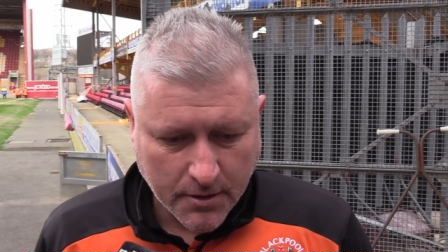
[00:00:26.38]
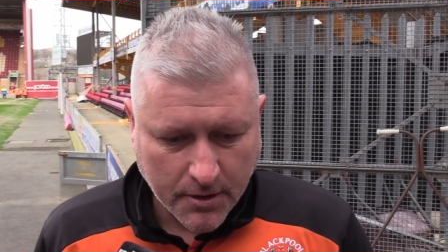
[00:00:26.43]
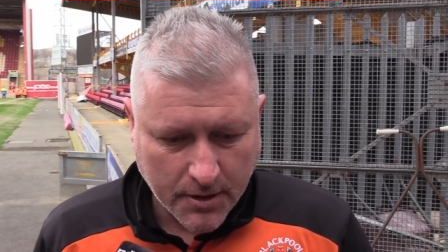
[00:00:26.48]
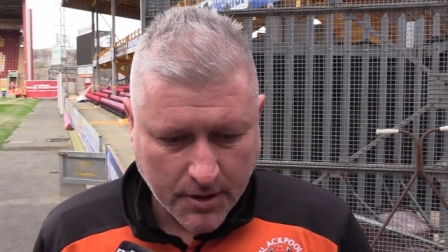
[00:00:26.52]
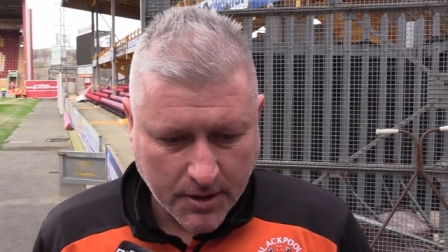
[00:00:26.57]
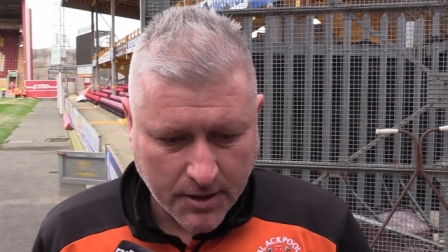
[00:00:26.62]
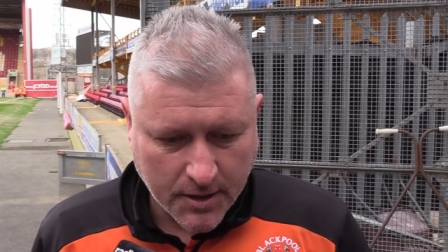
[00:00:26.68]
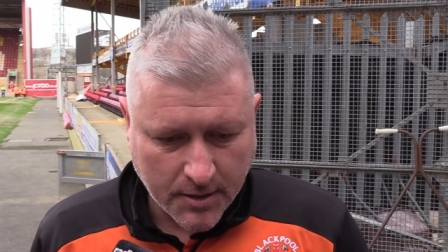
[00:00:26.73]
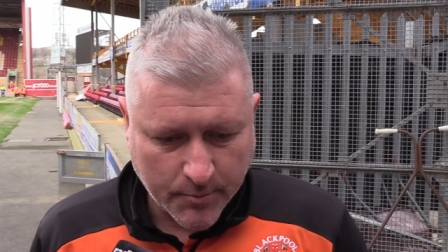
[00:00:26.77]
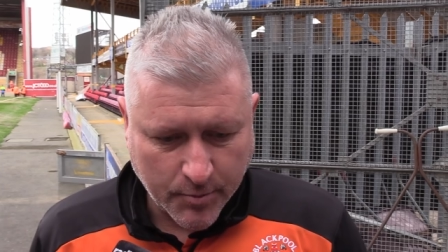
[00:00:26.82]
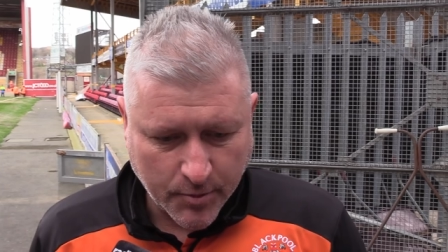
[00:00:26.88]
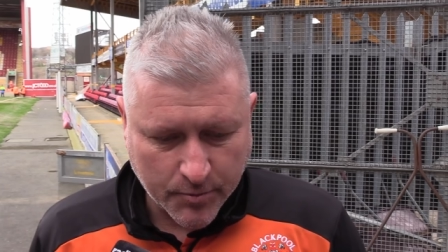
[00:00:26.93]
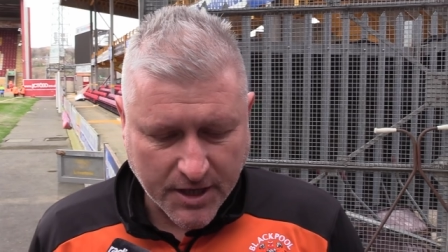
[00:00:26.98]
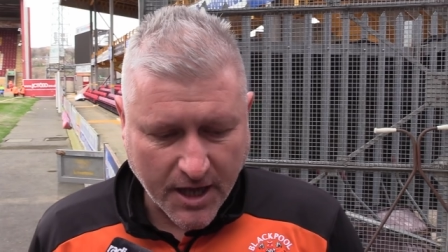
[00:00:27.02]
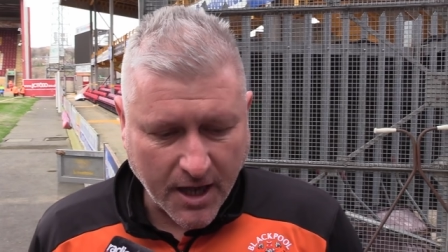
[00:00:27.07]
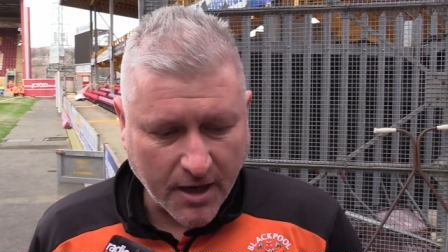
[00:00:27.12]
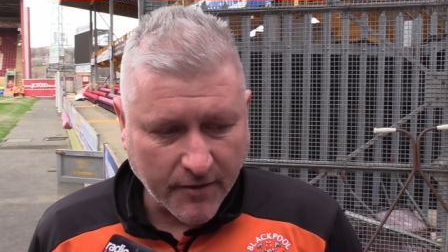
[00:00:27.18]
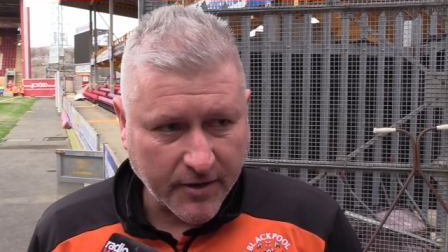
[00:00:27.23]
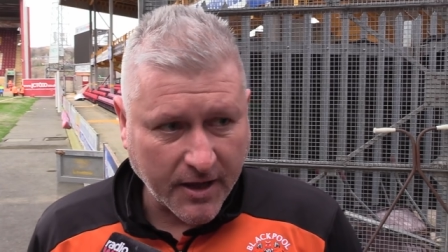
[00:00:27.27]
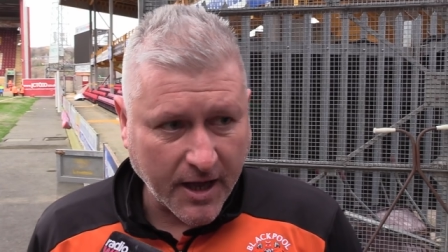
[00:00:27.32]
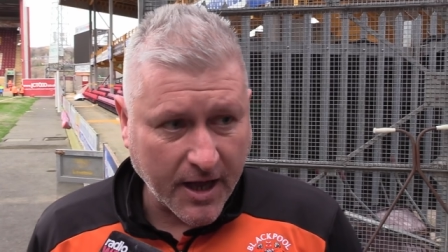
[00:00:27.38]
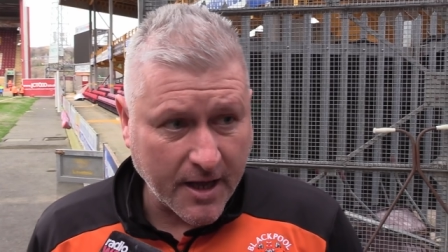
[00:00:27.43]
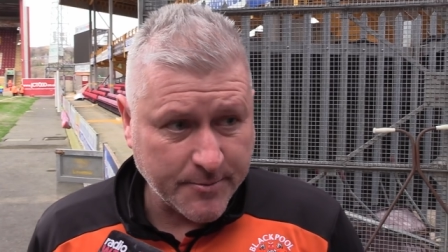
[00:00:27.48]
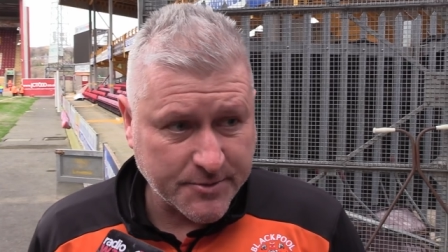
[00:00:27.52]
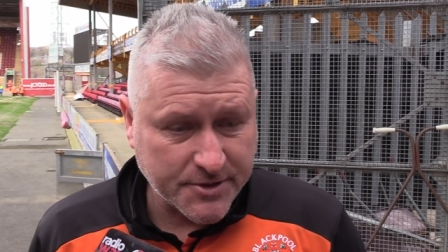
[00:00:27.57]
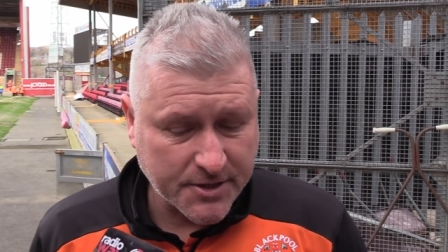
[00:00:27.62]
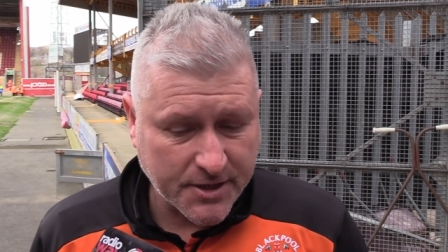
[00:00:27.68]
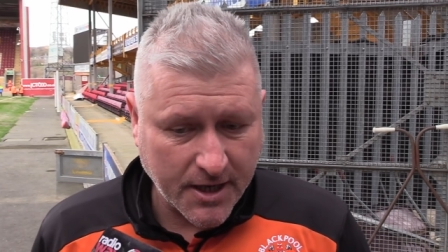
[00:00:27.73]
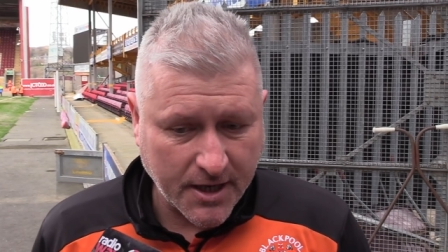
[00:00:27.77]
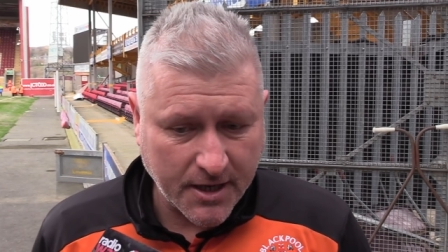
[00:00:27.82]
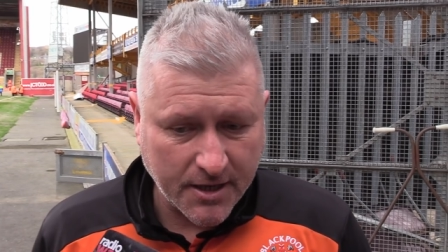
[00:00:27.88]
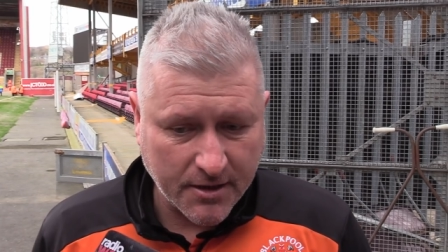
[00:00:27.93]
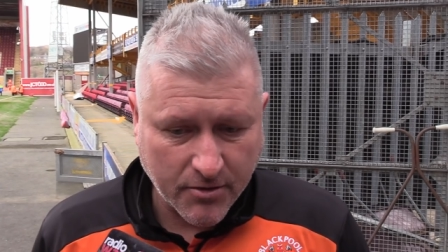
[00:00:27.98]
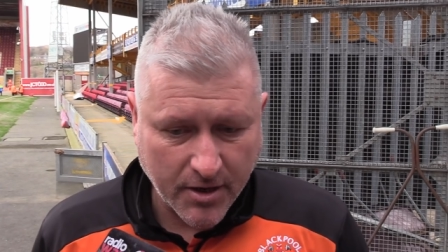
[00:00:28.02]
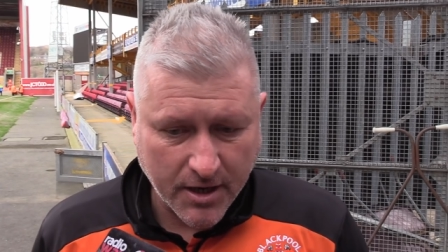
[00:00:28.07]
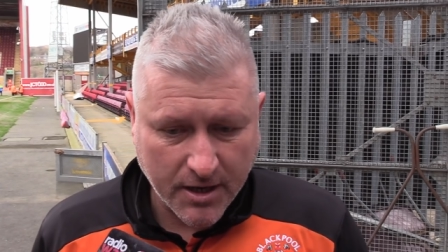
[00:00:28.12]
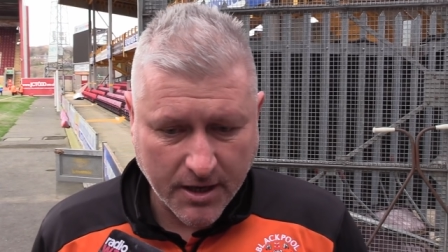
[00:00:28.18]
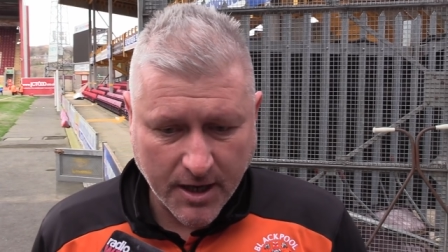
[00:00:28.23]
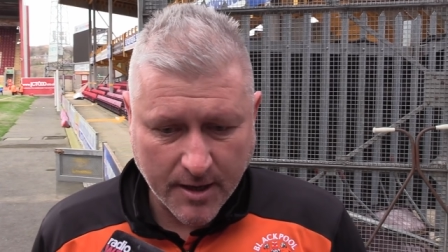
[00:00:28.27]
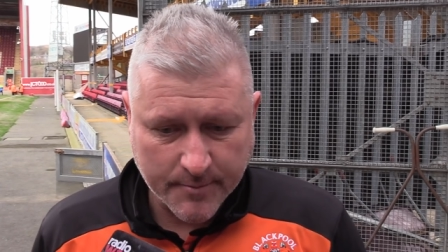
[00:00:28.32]
Uh, but it was a hell of a game today and a
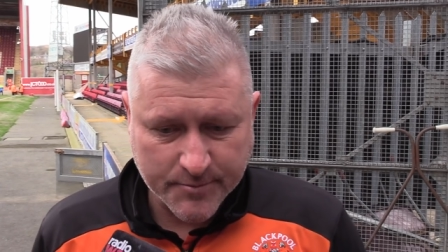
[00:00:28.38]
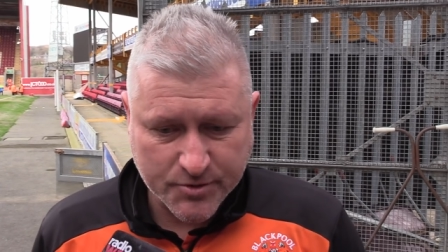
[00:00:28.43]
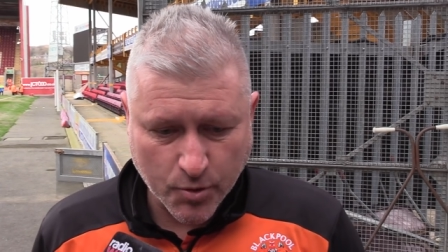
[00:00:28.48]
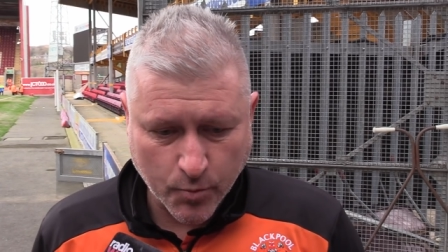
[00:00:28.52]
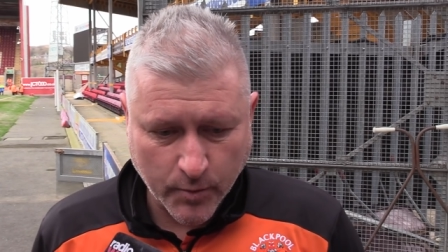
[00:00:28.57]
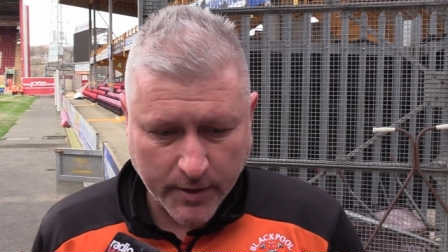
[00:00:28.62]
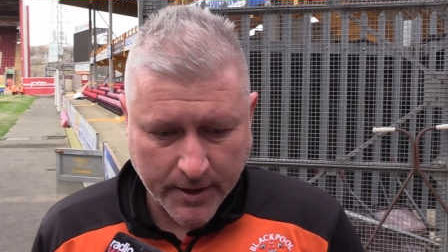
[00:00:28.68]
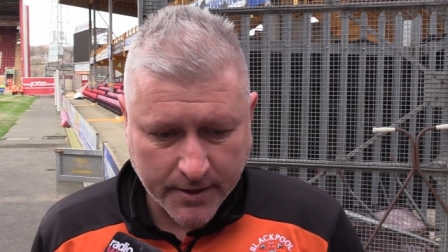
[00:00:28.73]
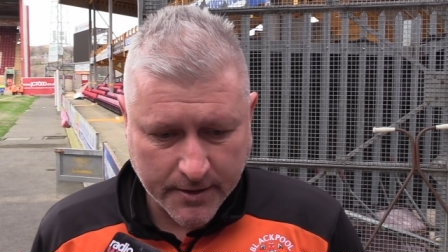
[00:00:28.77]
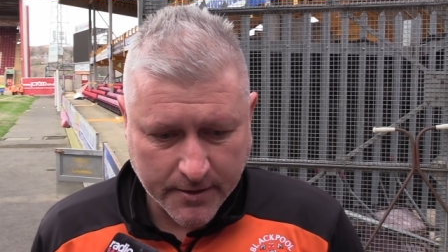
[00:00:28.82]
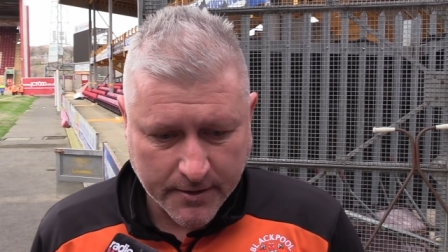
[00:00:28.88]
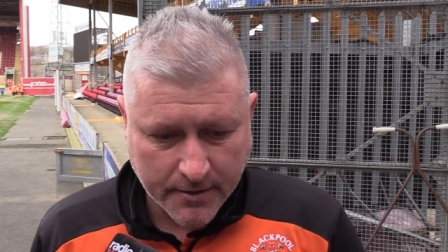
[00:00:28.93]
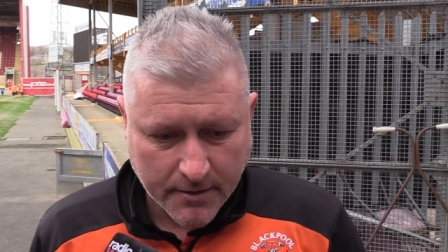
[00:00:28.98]
great game to win.